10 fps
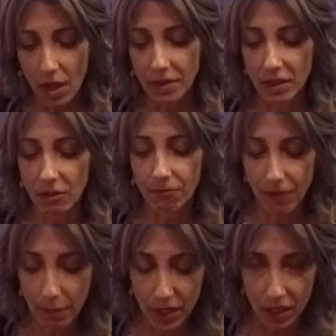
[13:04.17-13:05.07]
that the
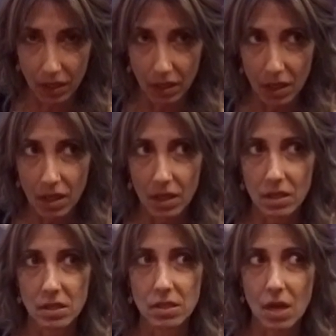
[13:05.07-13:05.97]
feminine
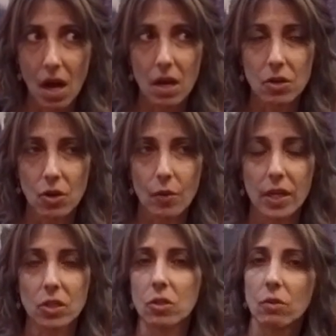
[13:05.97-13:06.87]
is not
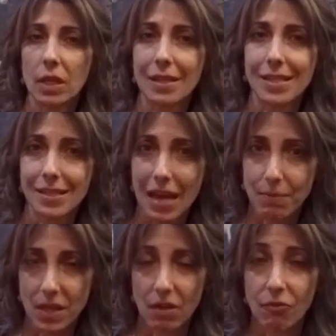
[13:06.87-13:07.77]
going to
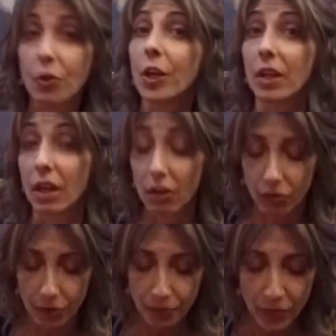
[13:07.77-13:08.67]
accept and
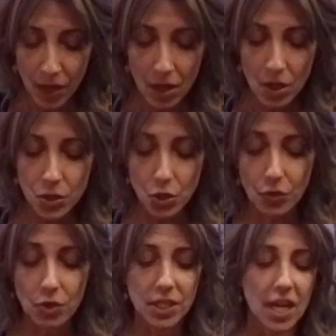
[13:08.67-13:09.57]
forgive. So
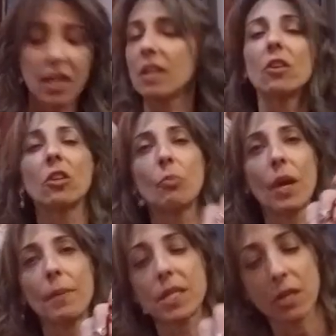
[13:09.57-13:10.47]
they're taking their little
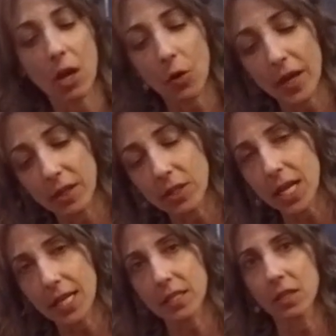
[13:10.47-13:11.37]
baby toe and they're
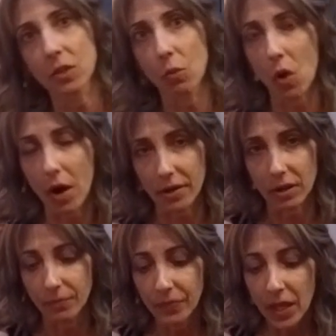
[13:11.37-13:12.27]
testing the
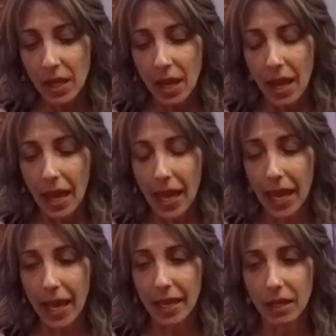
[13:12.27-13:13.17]
water.
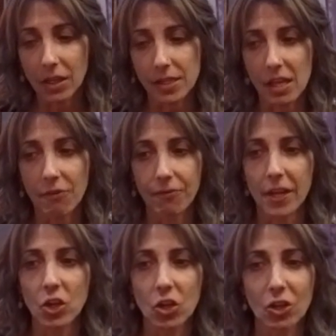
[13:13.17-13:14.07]
And because they
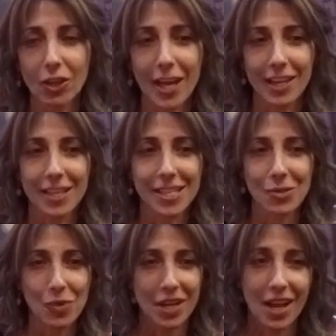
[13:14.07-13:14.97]
figure, this is
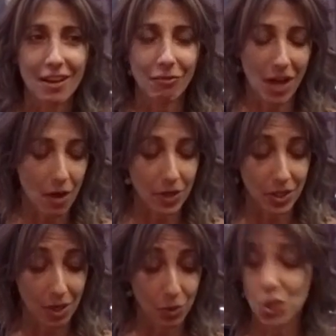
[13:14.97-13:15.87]
what kind of how
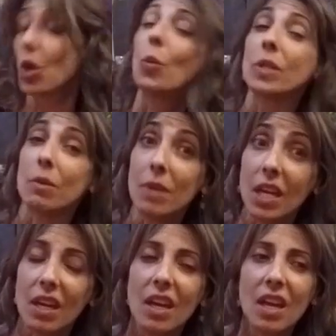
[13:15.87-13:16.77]
it was shown to
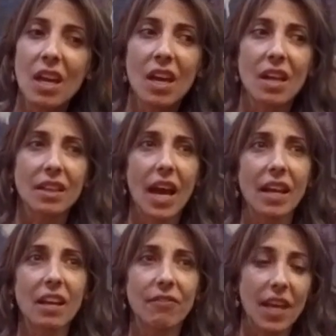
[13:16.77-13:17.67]
me,
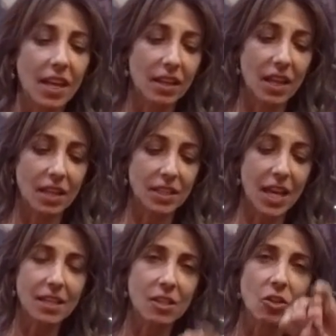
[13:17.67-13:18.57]
that if they
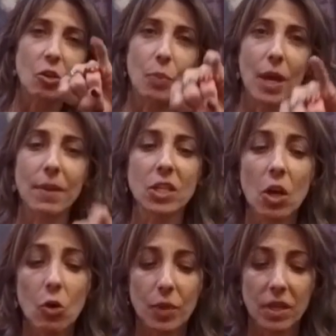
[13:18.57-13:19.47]
test their little baby
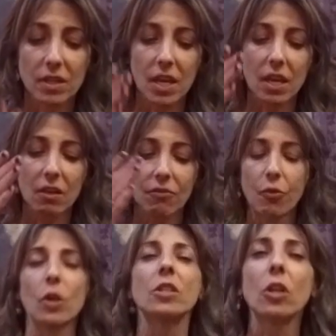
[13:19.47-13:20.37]
toe because they can
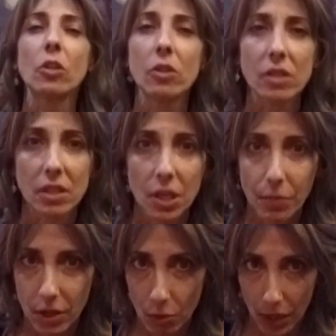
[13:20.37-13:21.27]
afford to lose the tip
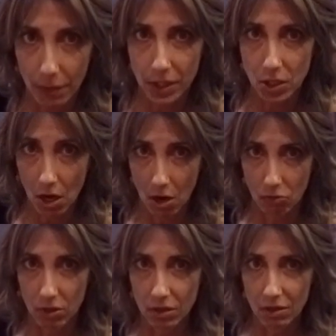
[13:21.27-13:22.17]
of their baby
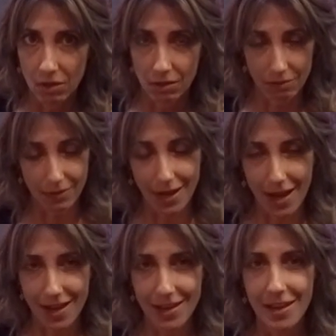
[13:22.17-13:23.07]
toe,
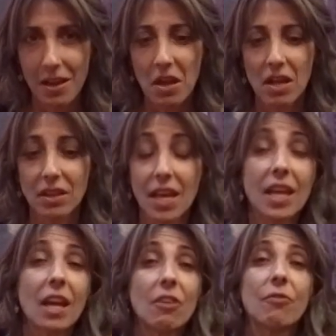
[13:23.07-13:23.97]
okay? They
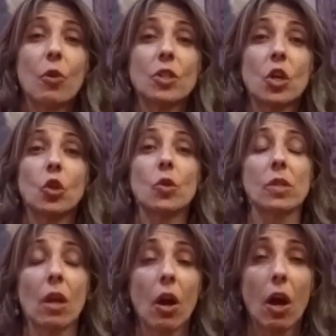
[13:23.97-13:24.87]
can't afford to lose
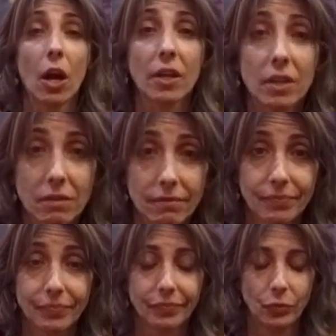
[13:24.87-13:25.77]
their heart,
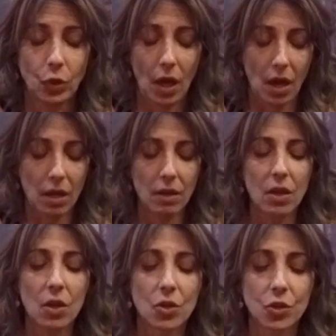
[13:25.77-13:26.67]
okay?
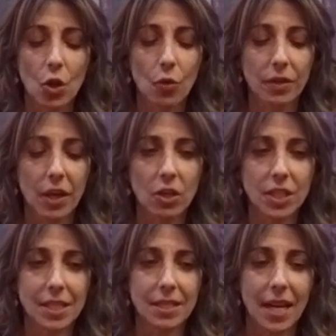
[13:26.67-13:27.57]
So they're
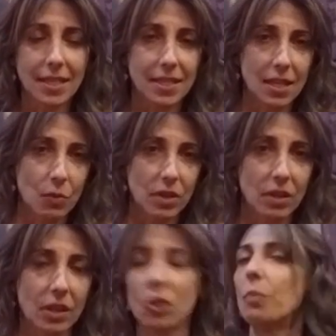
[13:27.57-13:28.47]
just testing with a
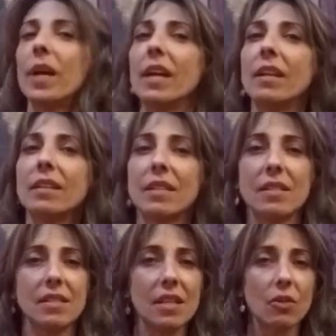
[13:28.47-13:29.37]
little bit to
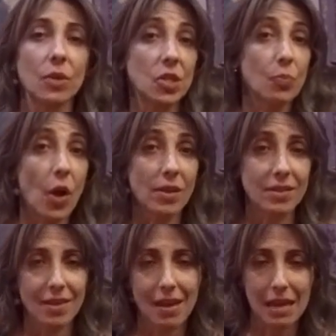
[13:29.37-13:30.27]
see the response
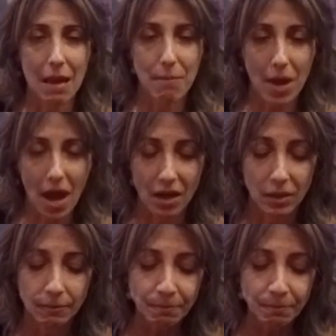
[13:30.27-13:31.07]
they get back